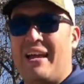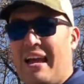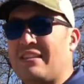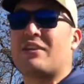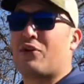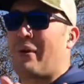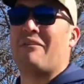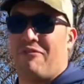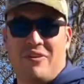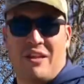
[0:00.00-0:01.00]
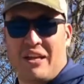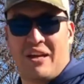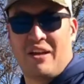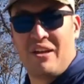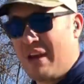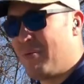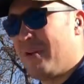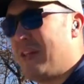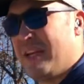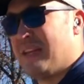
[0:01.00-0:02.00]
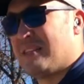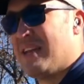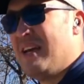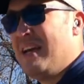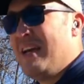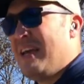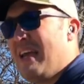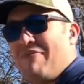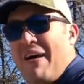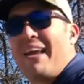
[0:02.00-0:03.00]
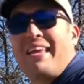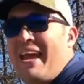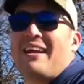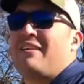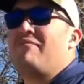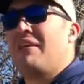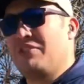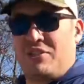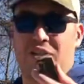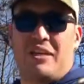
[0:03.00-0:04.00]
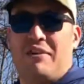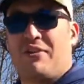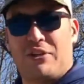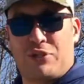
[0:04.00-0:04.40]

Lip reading: it's a great feeling gun. It really is. If I can't convince you to give it a